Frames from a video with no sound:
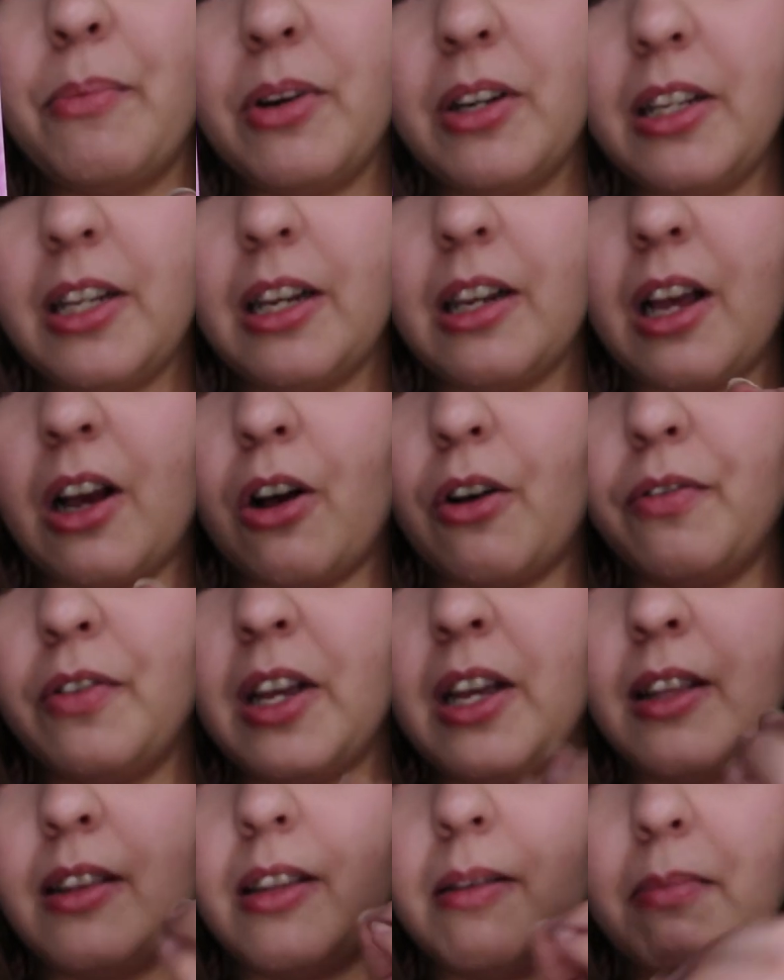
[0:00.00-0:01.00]
I really love
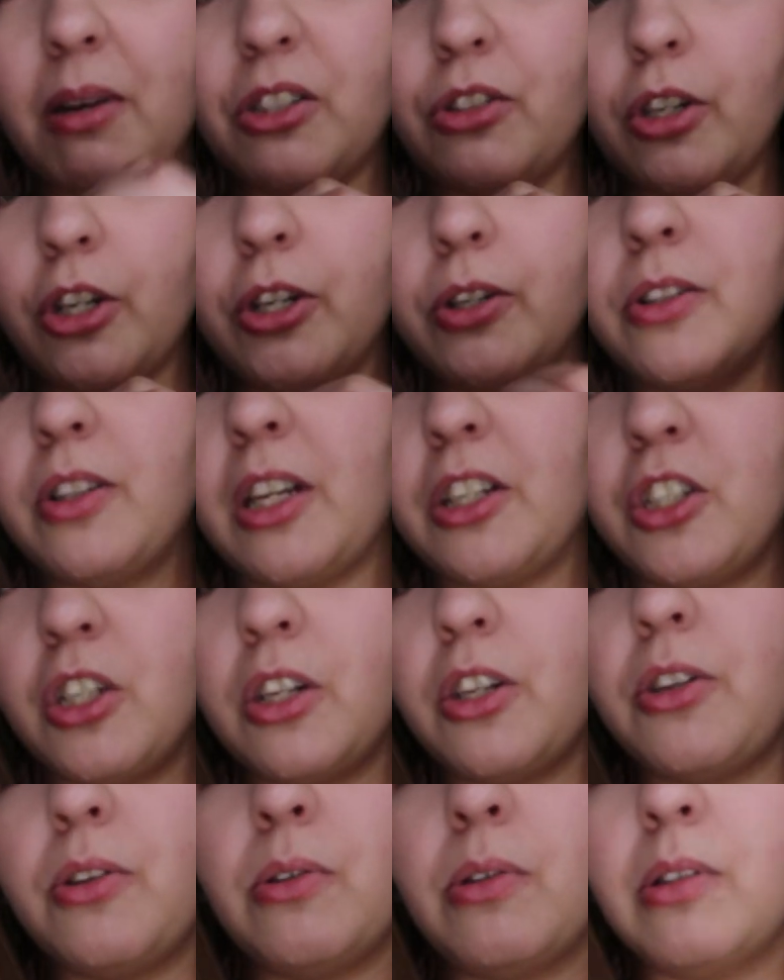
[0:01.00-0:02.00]
the material that
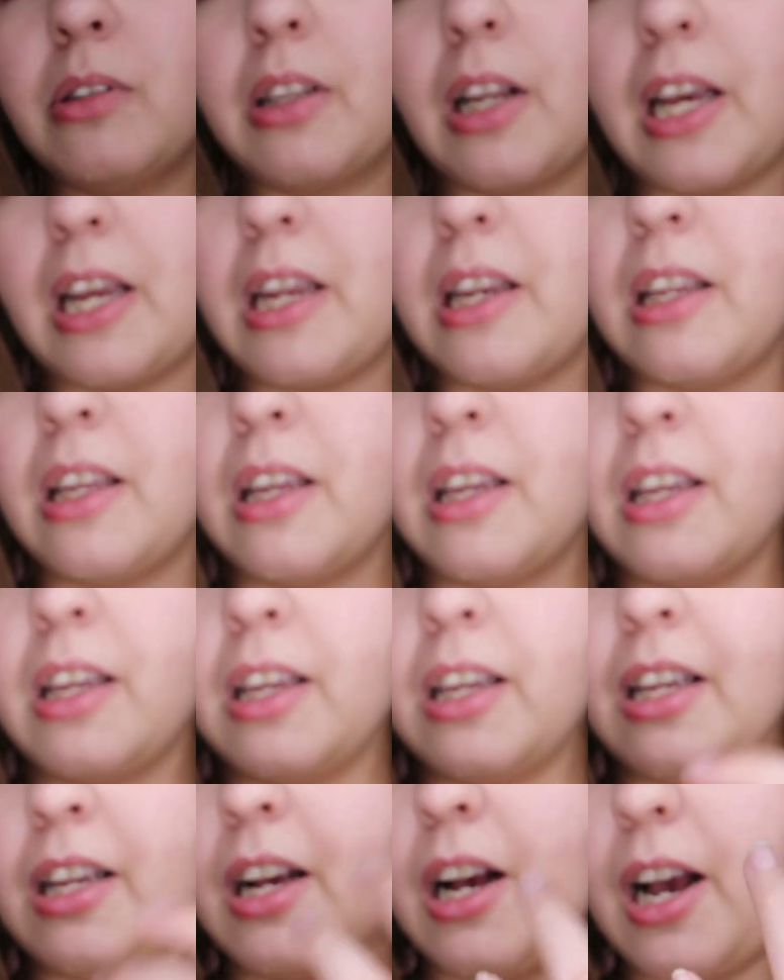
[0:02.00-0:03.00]
she used, like
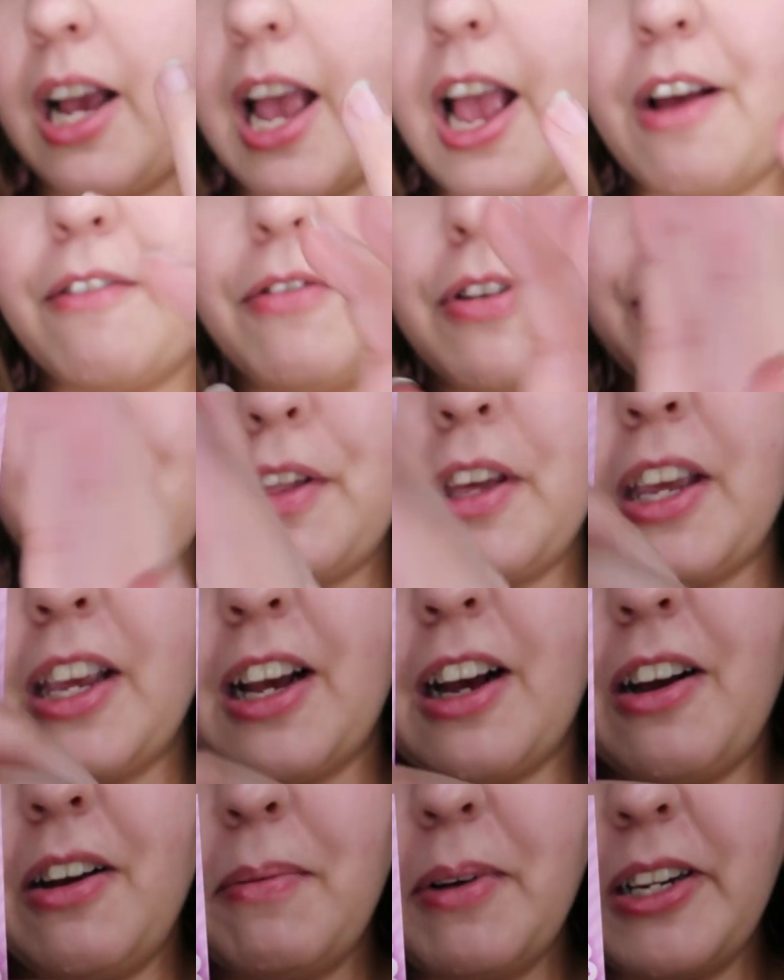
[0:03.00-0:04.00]
everything.
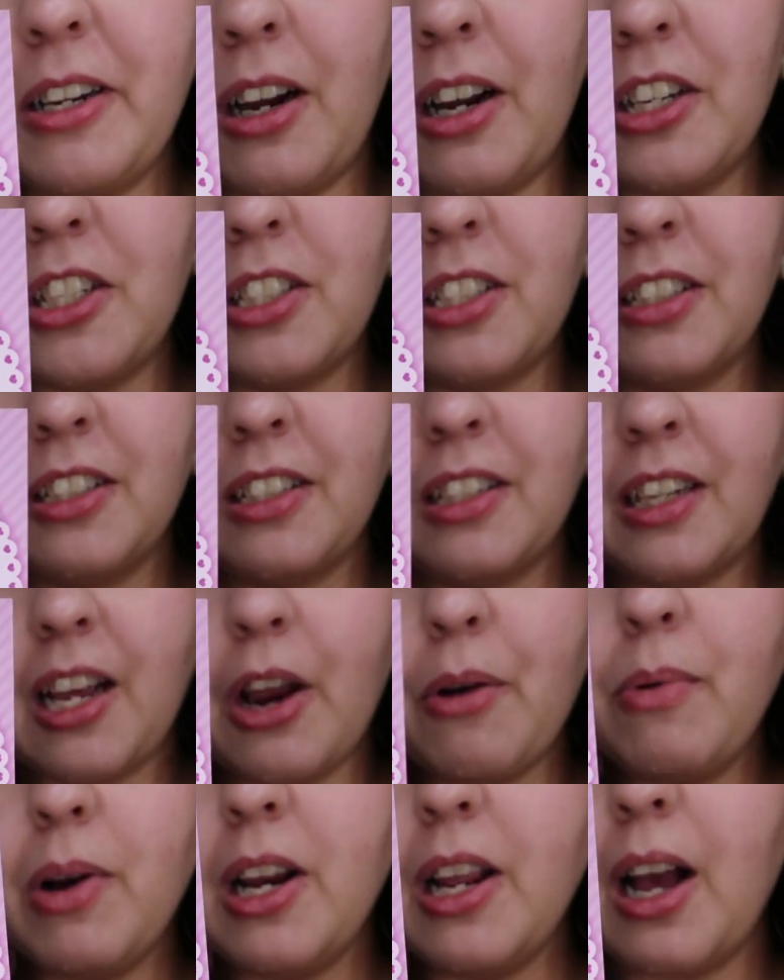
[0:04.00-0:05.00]
Oh my gosh,
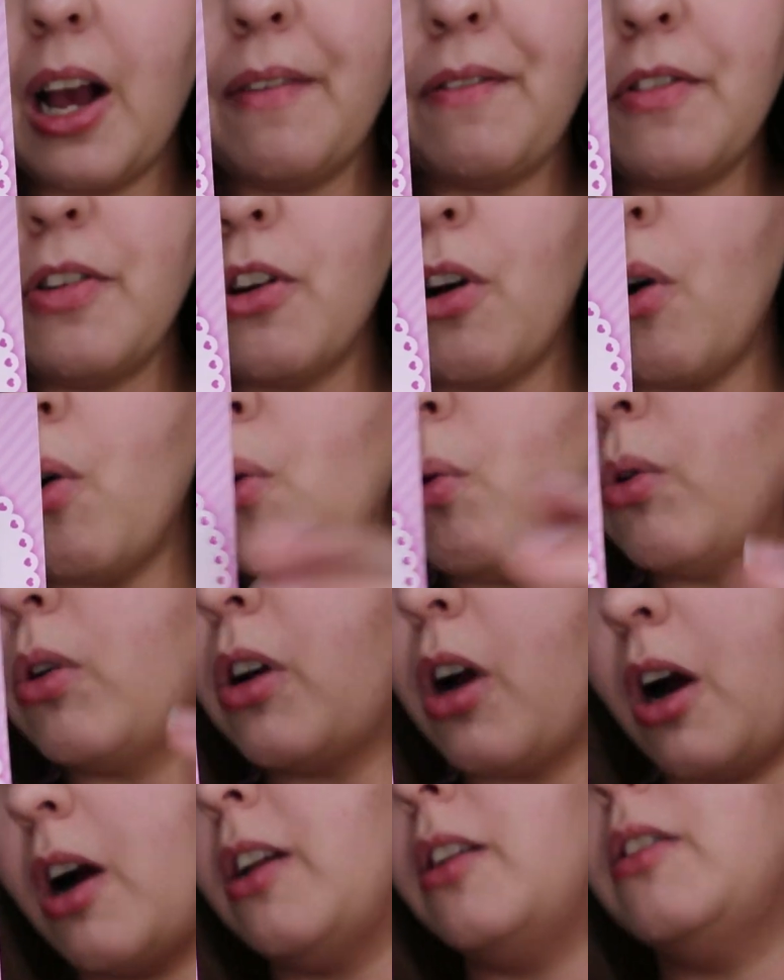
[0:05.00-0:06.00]
I really have no
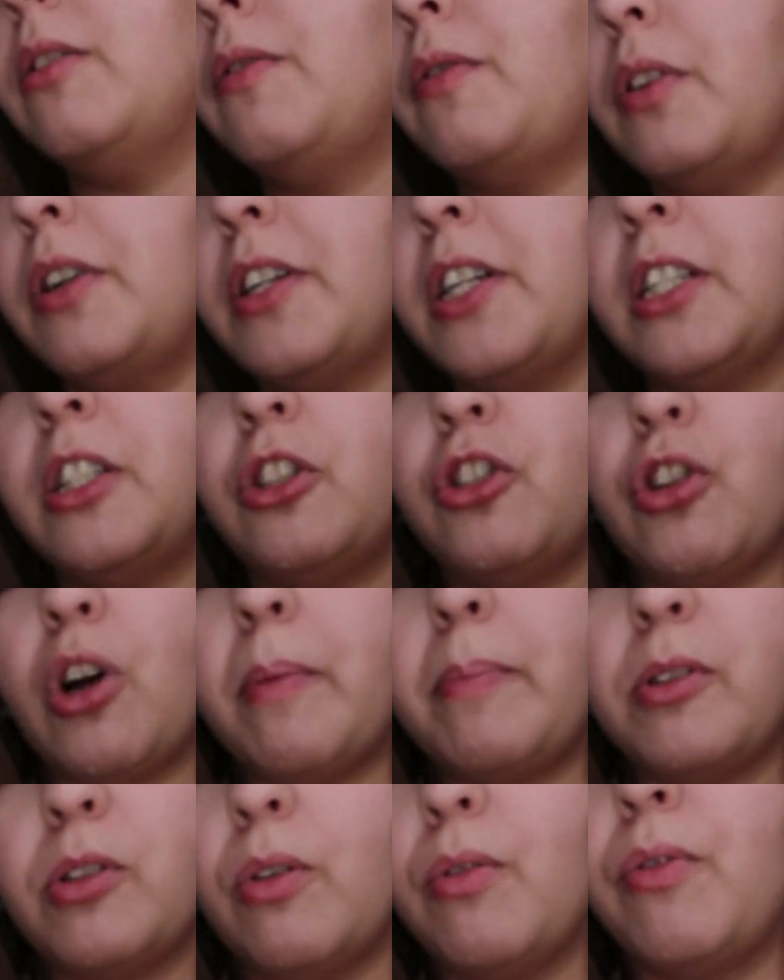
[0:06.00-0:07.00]
count for this
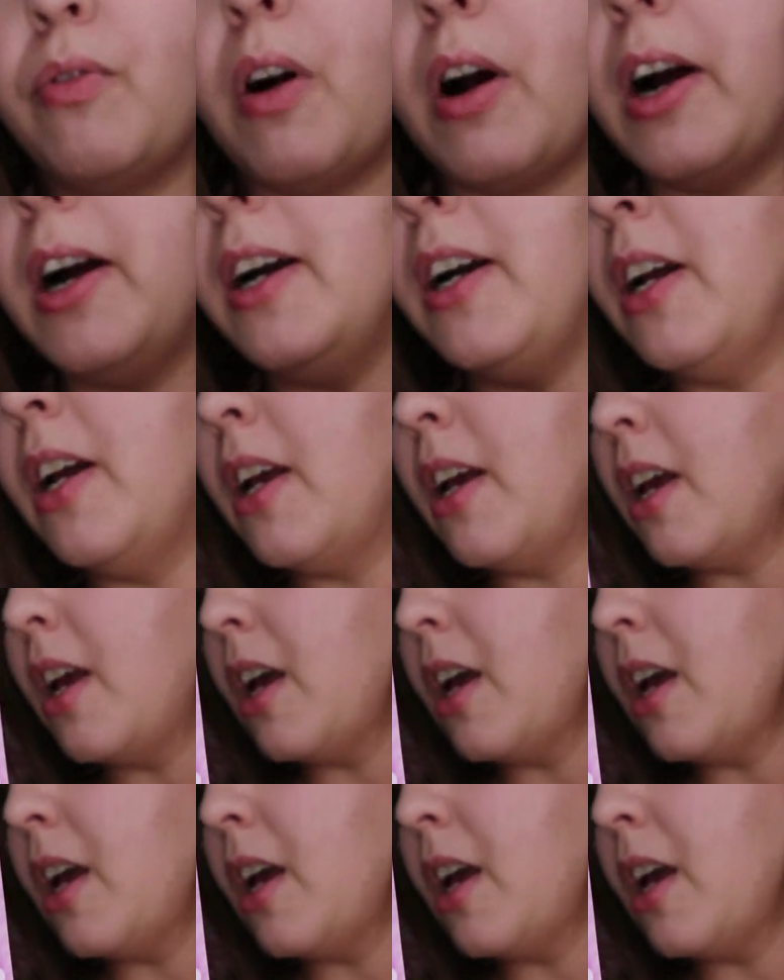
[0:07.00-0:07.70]
job so far.